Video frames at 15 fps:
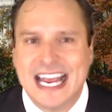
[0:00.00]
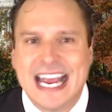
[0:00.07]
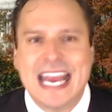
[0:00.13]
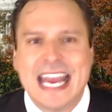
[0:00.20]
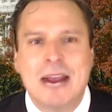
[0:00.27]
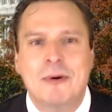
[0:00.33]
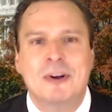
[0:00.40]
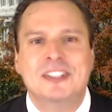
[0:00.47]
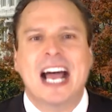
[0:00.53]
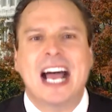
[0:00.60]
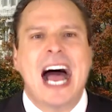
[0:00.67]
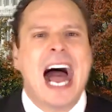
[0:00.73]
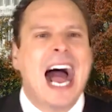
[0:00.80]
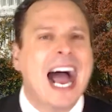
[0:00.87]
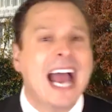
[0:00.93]
He was a
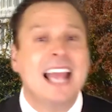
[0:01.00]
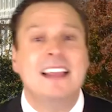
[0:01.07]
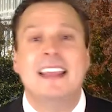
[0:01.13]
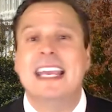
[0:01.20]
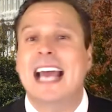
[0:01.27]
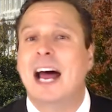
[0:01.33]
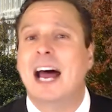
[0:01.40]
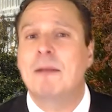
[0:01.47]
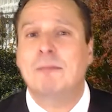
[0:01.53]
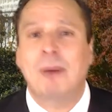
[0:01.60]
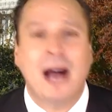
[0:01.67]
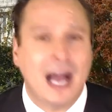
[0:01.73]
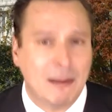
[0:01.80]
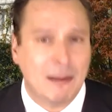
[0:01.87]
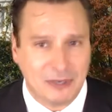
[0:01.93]
highly
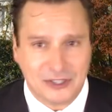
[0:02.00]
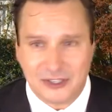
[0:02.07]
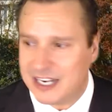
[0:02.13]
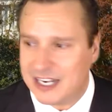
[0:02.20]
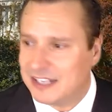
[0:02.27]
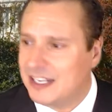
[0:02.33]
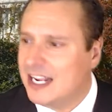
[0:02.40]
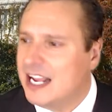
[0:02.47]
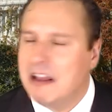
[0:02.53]
unpopular and